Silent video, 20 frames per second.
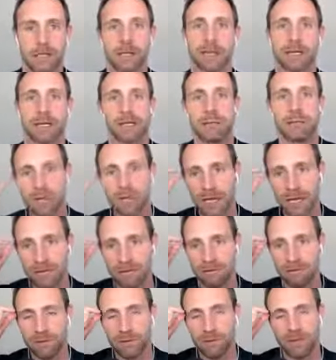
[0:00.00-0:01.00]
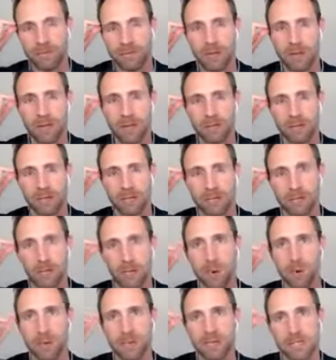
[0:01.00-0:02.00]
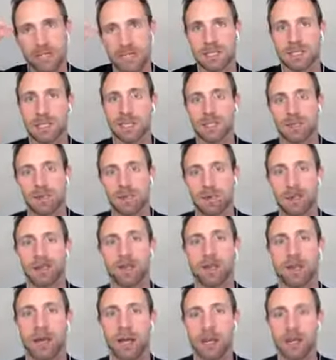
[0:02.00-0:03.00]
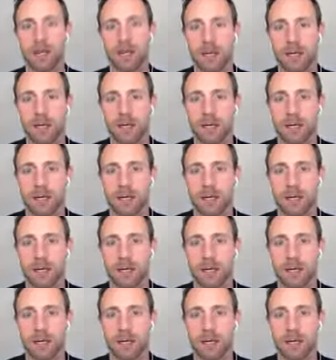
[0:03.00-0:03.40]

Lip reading: like if you can't visualize it going successfully in your head,